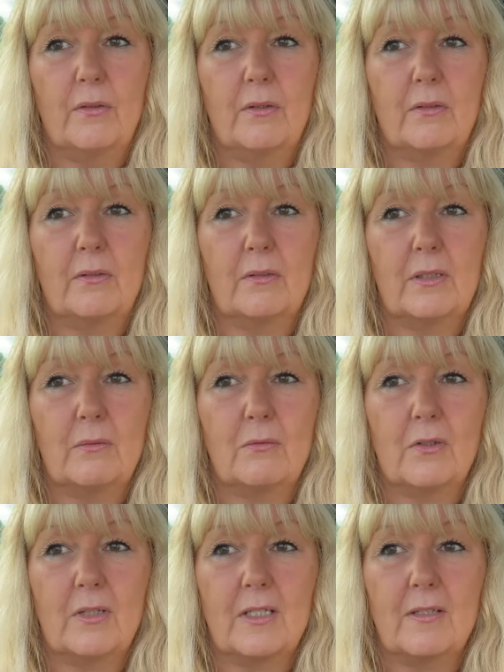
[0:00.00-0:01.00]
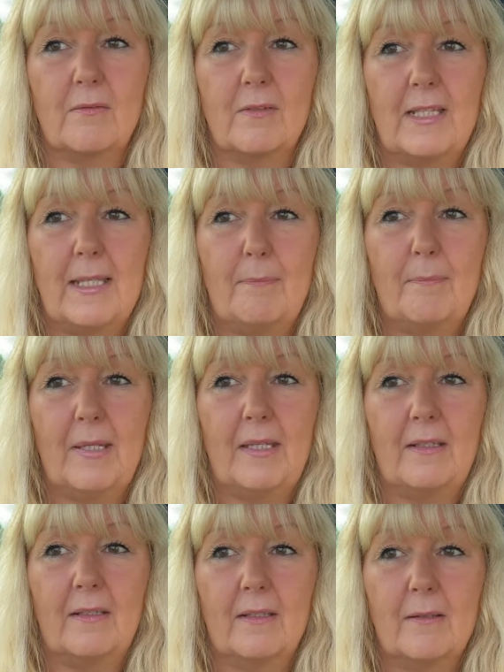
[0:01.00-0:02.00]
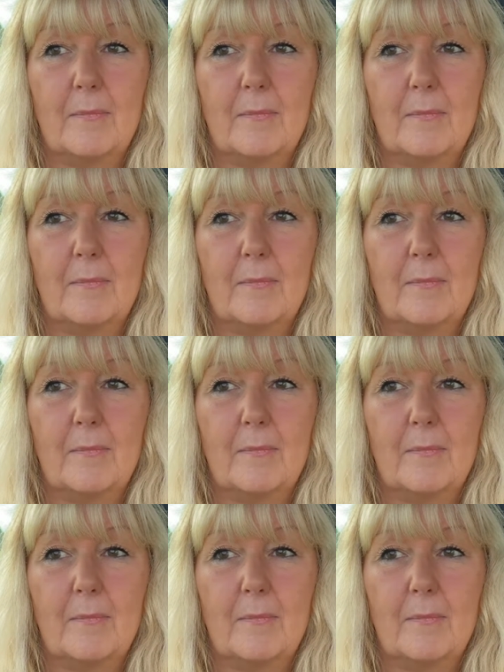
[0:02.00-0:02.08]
Oh, a little doggy's limping.